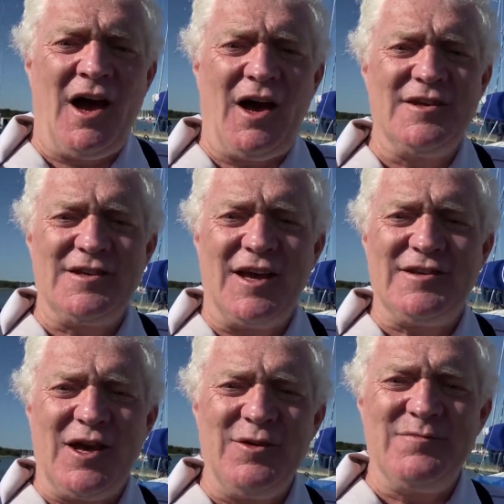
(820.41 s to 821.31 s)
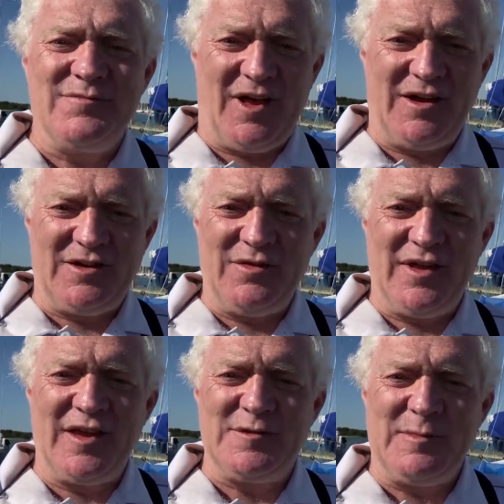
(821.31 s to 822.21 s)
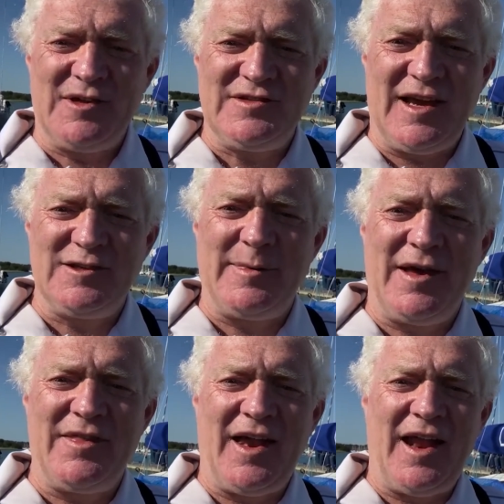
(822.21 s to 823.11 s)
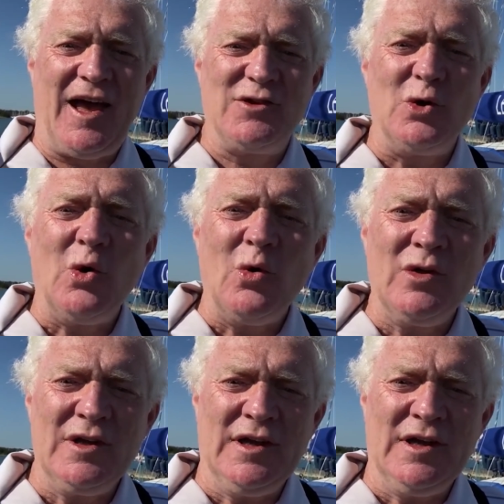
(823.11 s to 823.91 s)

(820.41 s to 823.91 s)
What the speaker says: I'd say so. I don't think there's much doubt about that at all.